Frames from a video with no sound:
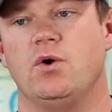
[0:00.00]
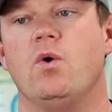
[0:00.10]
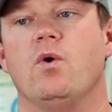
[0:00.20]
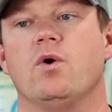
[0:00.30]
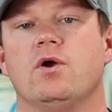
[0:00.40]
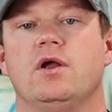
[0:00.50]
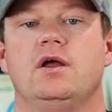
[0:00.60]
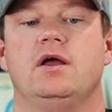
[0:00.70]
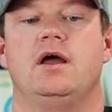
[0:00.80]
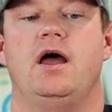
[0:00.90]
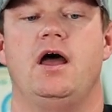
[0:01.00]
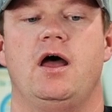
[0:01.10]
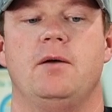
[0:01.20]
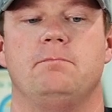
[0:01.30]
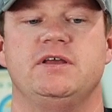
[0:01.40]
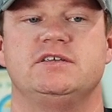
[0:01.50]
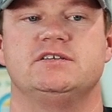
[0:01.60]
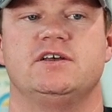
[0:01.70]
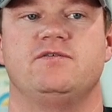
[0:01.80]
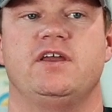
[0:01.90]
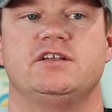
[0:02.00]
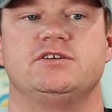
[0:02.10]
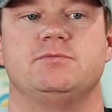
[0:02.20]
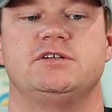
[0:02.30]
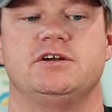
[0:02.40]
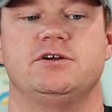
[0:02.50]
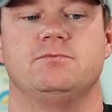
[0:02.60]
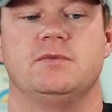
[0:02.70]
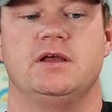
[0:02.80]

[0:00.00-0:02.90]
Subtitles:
or pieces of kitchen material.